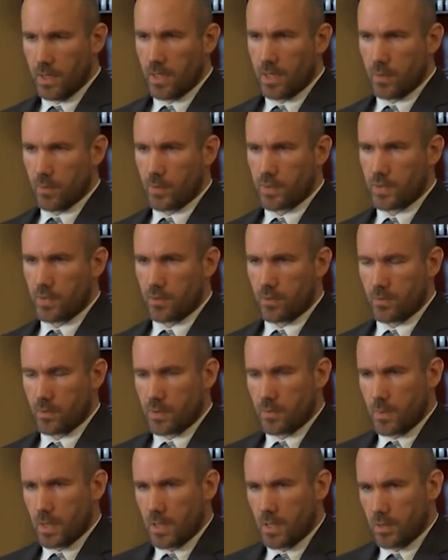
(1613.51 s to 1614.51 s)
it was going
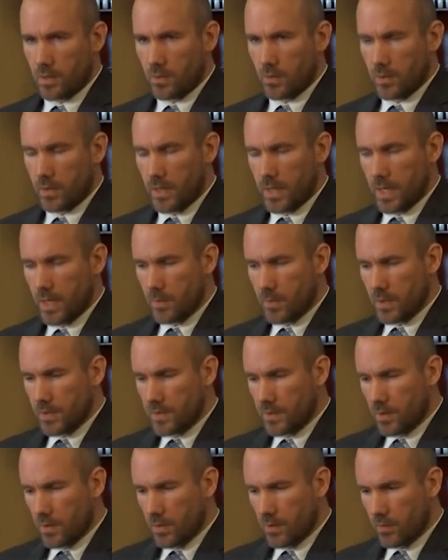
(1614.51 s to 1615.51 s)
to be in your
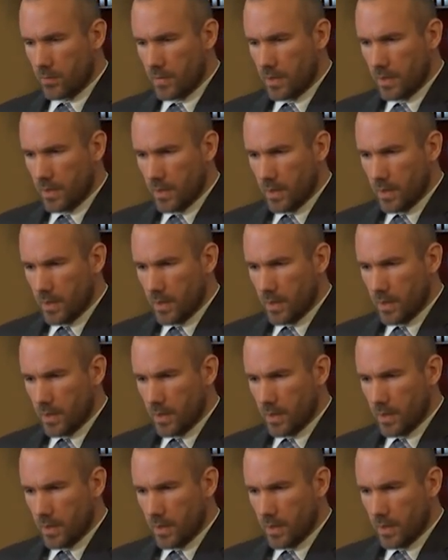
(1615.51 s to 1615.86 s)
neighbor's home.